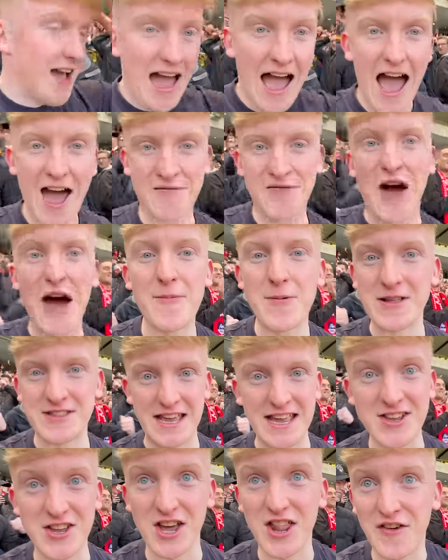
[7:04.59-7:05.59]
If
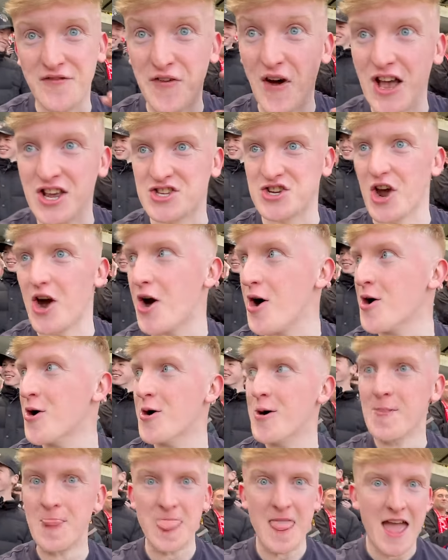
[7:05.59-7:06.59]
Aberdeen get the first goal,
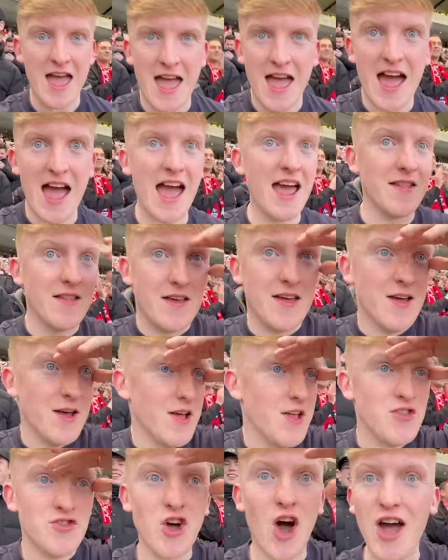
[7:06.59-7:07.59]

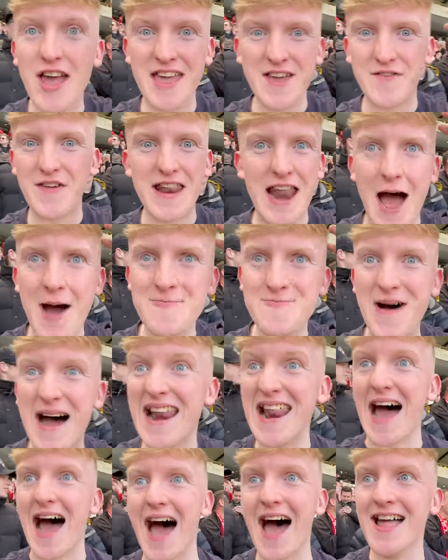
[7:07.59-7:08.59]
not even a
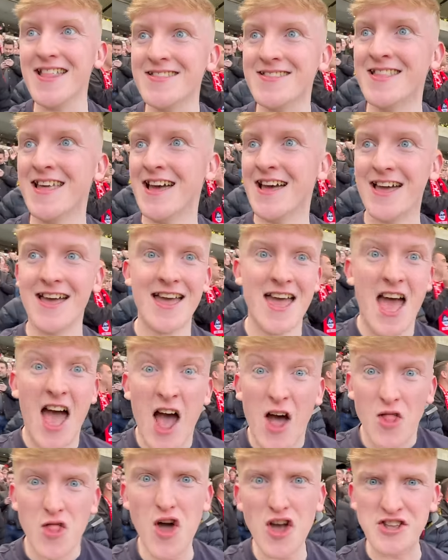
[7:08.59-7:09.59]
minute in!
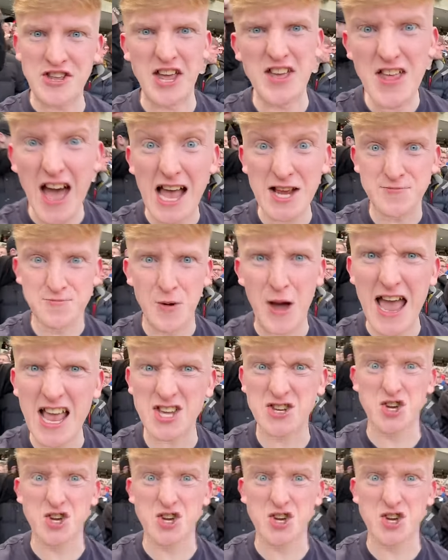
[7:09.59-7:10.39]
Look at this place